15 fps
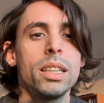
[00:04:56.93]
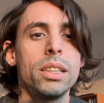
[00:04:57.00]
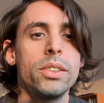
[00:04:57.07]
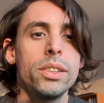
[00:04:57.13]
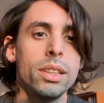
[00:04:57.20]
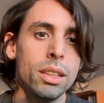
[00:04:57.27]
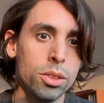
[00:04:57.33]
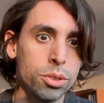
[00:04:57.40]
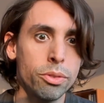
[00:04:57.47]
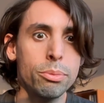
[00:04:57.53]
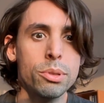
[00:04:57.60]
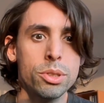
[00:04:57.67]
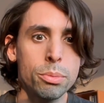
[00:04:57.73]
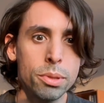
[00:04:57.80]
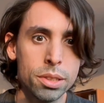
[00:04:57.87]
There are a lot of
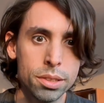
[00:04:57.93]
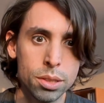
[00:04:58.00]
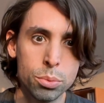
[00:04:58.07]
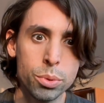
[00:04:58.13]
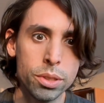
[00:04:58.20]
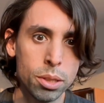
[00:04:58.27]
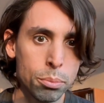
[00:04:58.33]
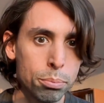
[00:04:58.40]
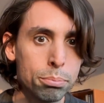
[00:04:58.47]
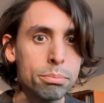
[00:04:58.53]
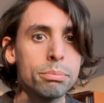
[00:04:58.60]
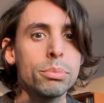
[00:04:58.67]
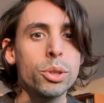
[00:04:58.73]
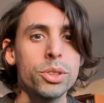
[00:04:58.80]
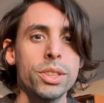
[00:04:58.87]
possibilities with the
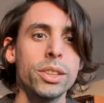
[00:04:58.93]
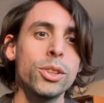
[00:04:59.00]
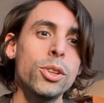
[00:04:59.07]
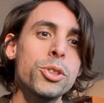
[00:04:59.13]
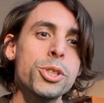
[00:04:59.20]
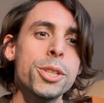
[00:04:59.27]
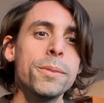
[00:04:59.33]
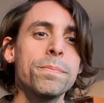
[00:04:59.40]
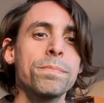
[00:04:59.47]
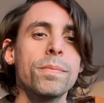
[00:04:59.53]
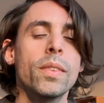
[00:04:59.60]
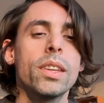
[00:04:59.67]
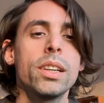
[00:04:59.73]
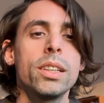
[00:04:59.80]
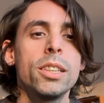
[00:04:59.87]
port technology.
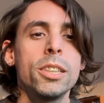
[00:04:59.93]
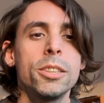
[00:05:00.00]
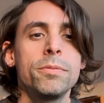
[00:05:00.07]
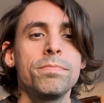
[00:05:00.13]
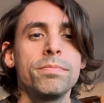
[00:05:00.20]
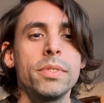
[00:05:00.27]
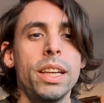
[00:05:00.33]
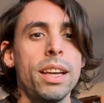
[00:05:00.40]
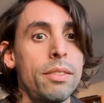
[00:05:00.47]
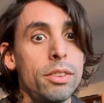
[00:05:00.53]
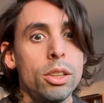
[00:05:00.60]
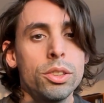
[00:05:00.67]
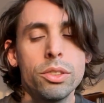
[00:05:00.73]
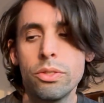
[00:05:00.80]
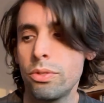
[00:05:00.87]
I have a
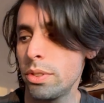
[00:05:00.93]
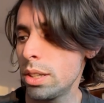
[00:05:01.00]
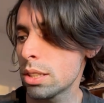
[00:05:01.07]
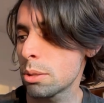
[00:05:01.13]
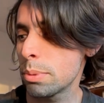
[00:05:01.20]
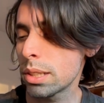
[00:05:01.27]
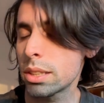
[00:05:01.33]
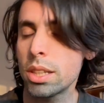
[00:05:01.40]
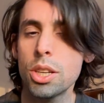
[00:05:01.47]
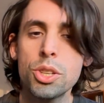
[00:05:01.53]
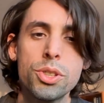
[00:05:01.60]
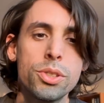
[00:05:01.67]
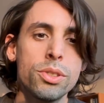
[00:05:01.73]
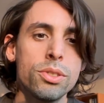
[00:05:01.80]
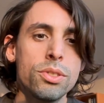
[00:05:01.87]
lot of
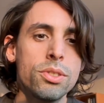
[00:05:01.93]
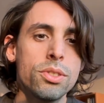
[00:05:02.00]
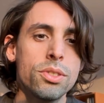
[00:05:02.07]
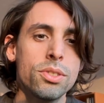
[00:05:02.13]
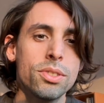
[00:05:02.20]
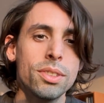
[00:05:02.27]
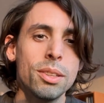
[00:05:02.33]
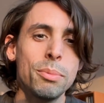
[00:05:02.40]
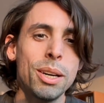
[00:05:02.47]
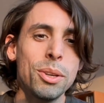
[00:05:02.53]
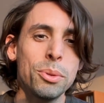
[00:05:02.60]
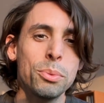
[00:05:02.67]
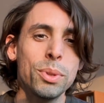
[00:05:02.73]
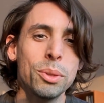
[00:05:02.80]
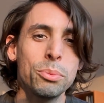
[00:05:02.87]
expectations
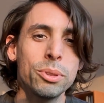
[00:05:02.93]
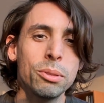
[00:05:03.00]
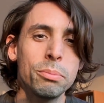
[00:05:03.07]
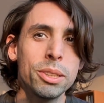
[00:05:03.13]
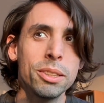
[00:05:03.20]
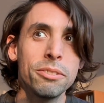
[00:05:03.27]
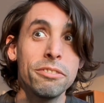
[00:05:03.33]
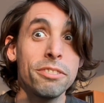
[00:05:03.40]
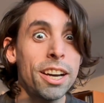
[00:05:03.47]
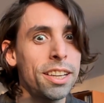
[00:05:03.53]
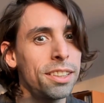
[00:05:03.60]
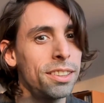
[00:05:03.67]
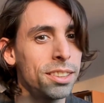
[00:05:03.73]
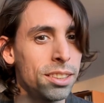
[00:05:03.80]
about what will be finally